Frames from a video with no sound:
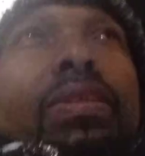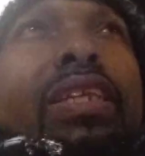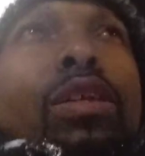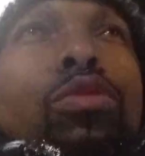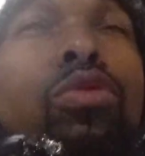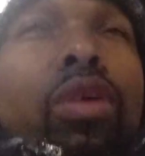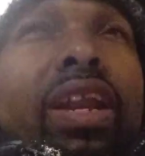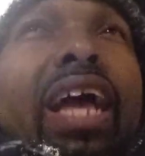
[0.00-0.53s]

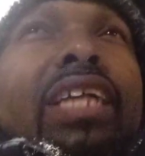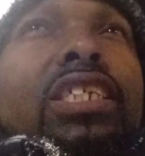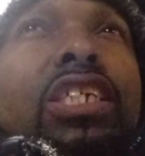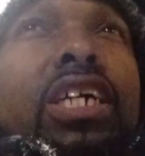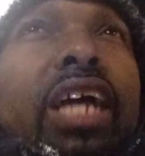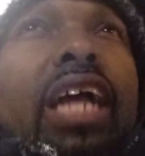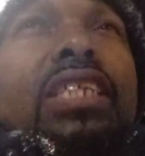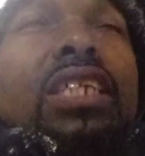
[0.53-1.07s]
you know,
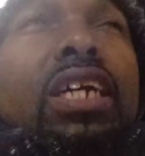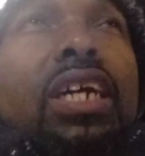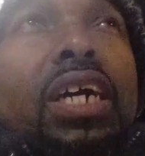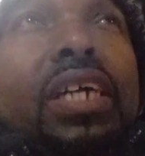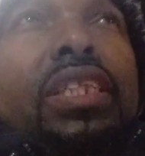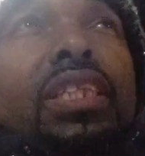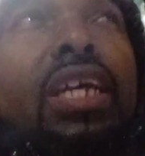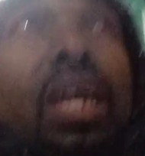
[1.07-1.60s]
that's a
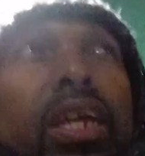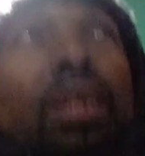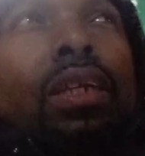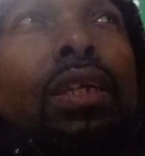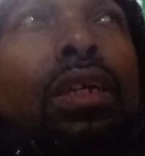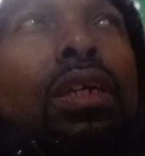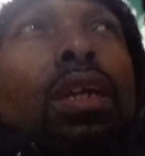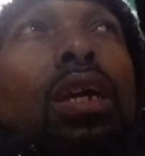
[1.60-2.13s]
good thing.
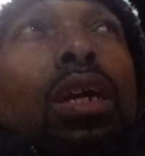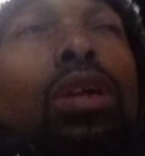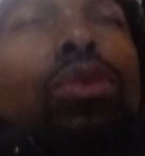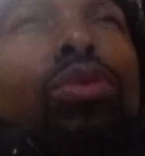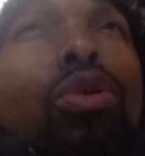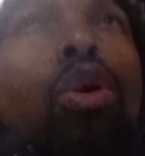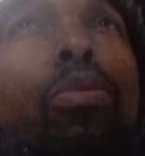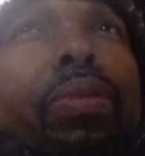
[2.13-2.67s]

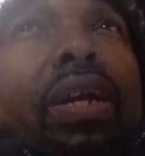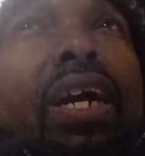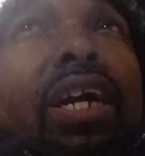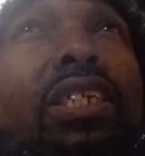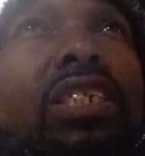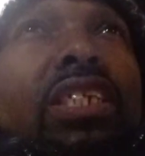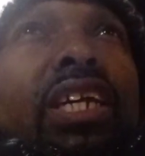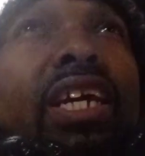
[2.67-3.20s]
You know,
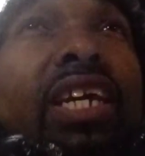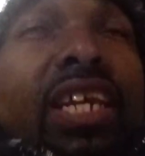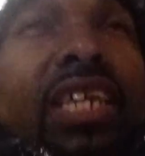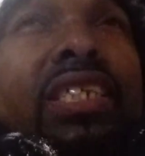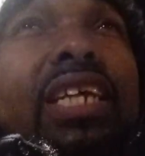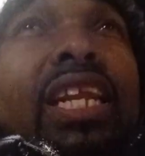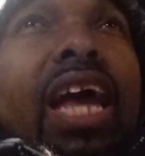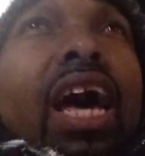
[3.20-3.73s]
because it
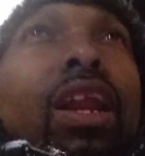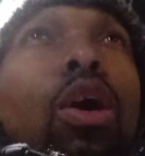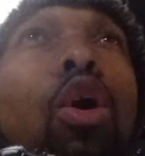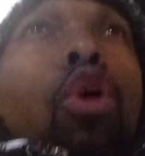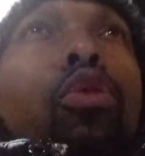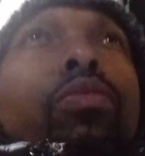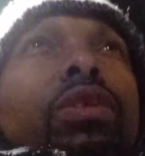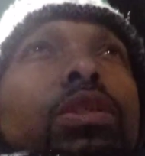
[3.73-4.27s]
is a lot of
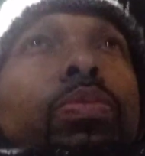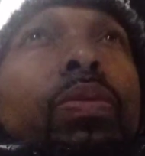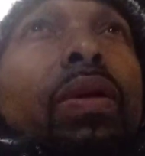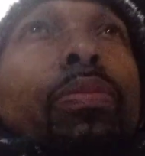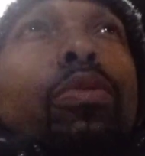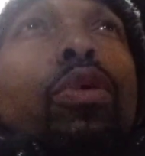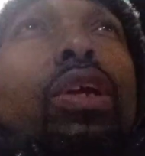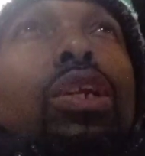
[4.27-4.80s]
homeless
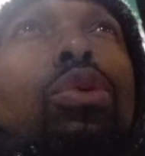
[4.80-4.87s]
people in